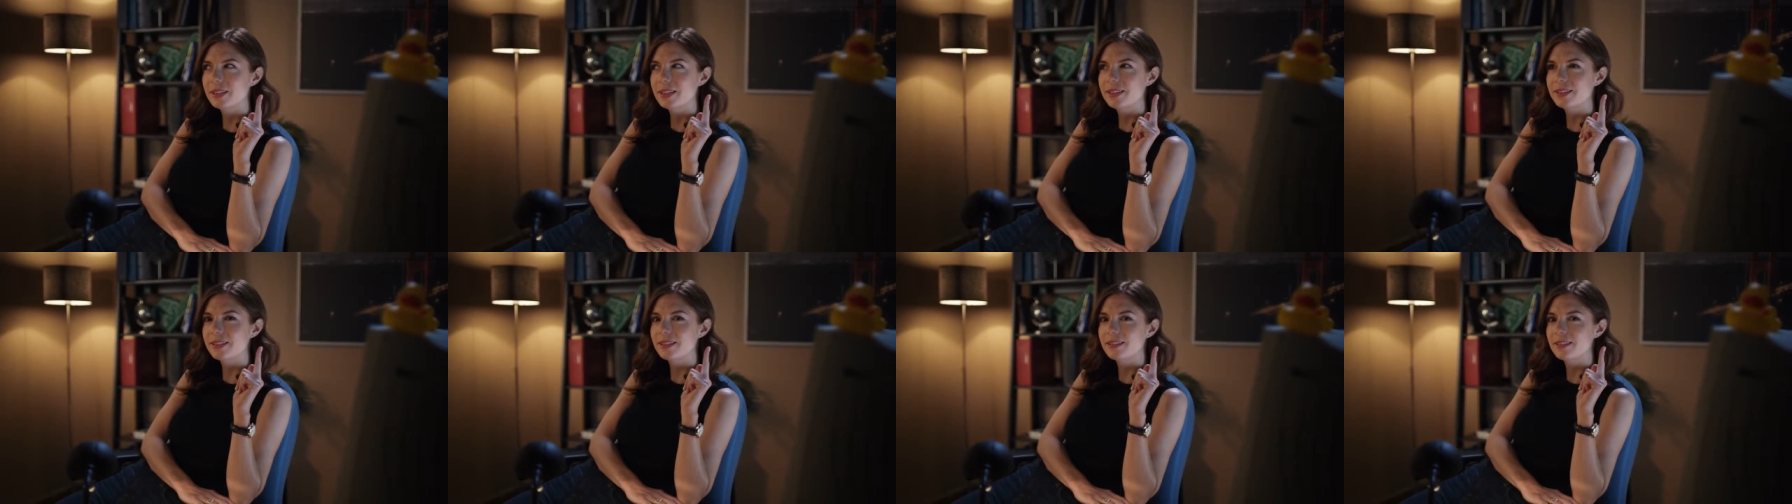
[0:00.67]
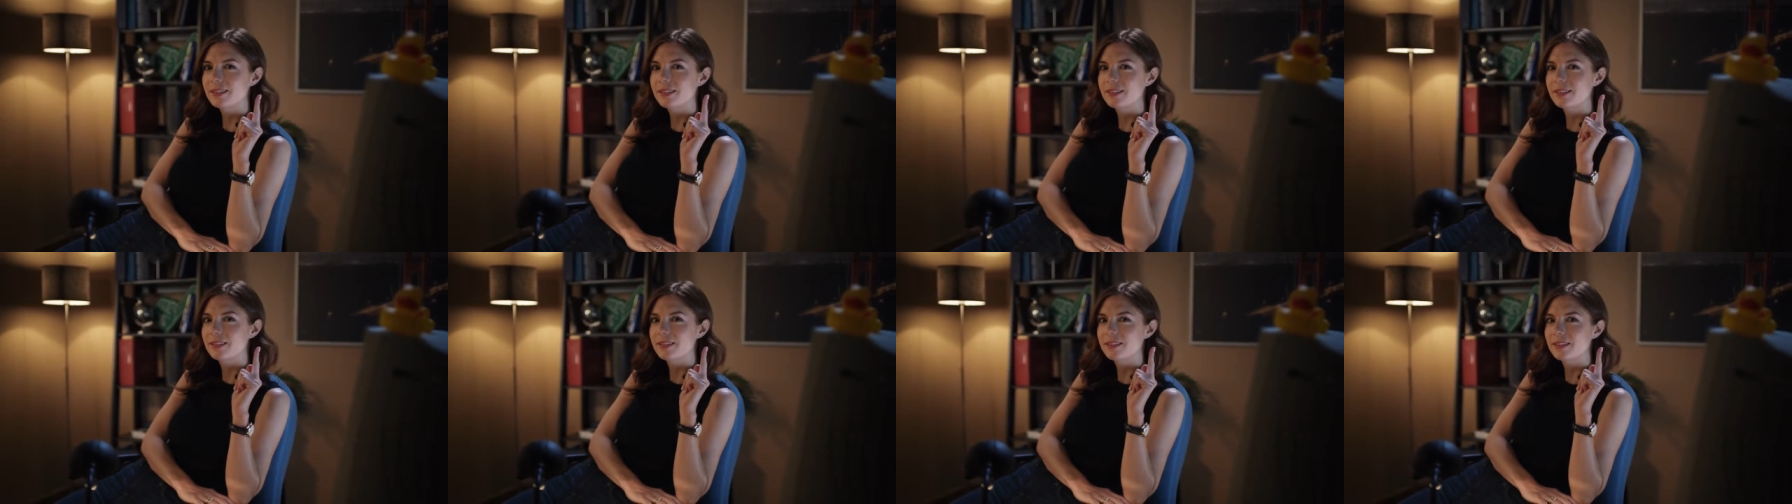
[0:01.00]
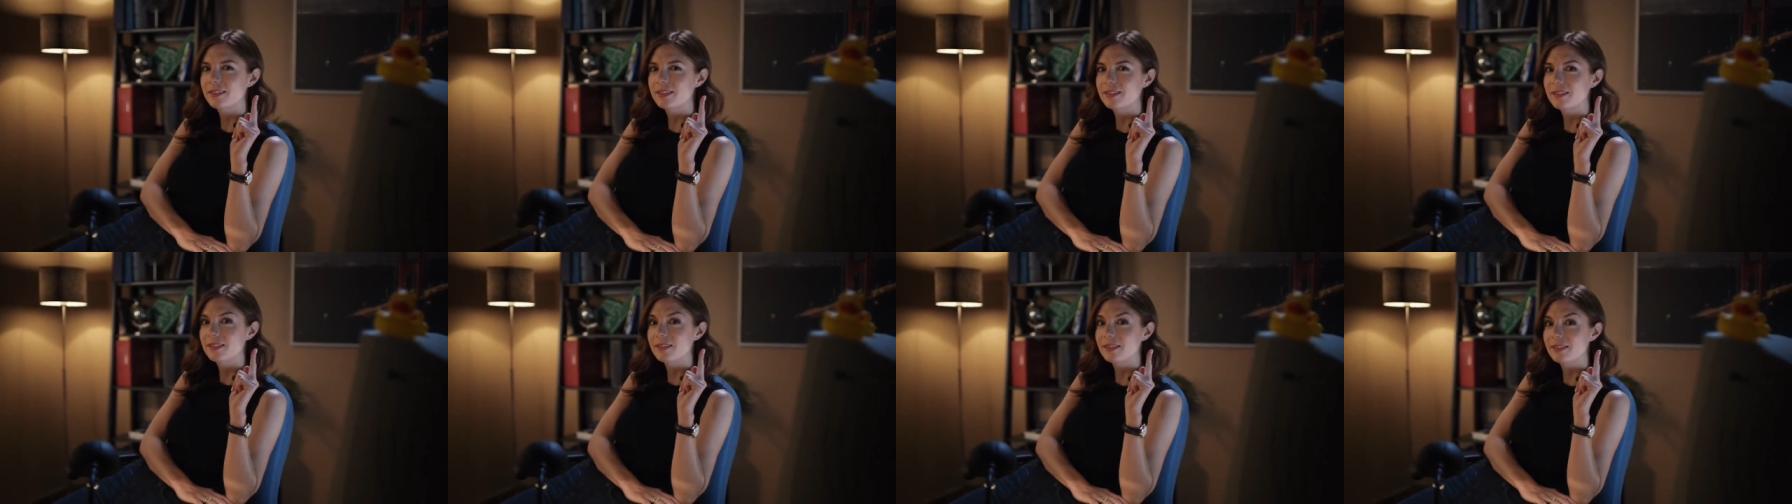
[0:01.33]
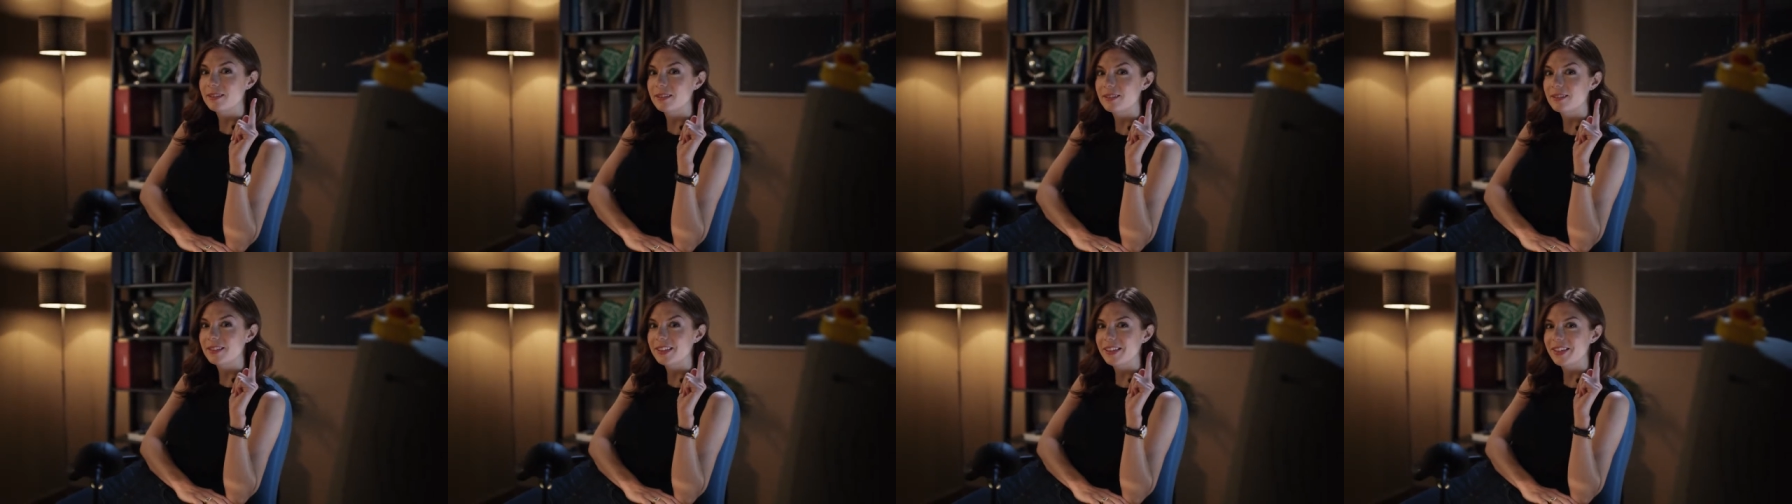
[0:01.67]
Listen,
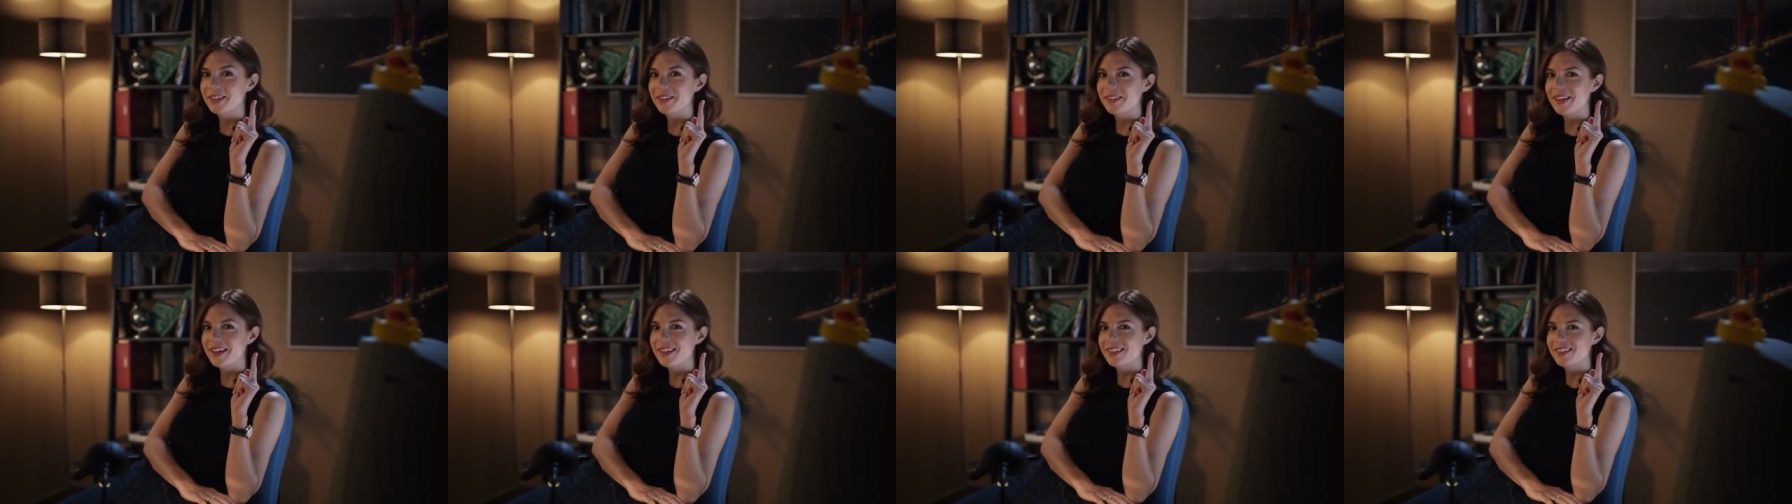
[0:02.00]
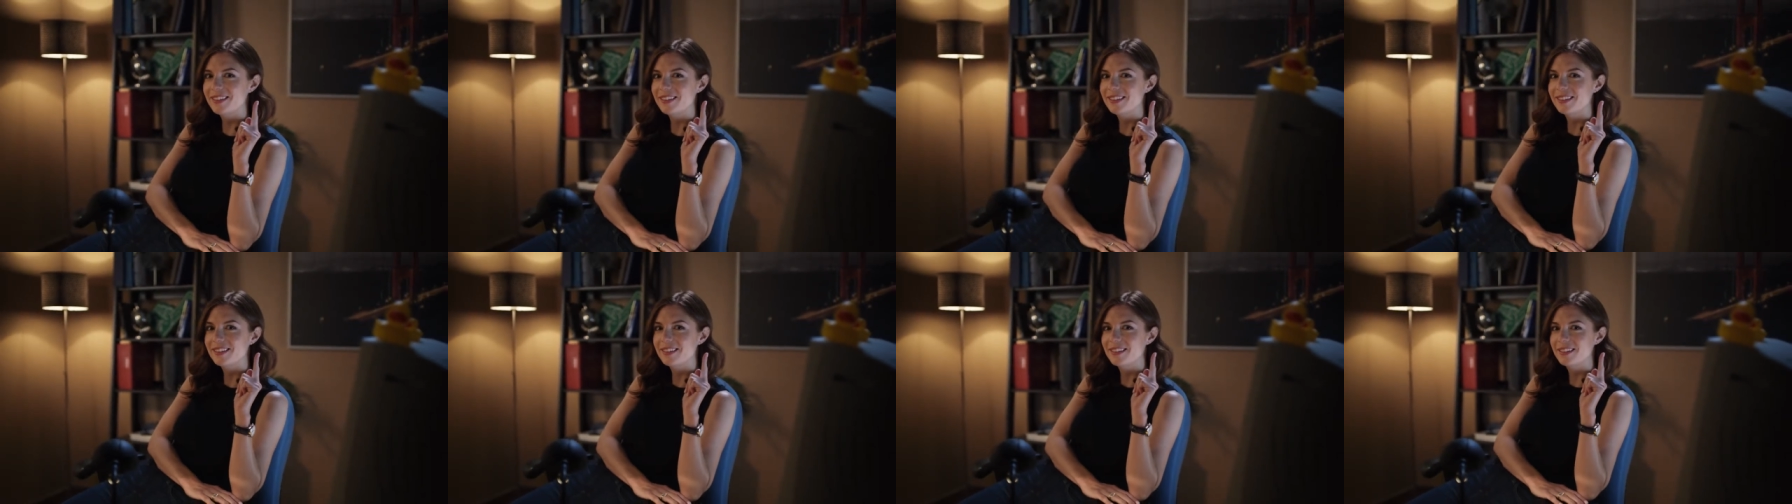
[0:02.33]
you hear that?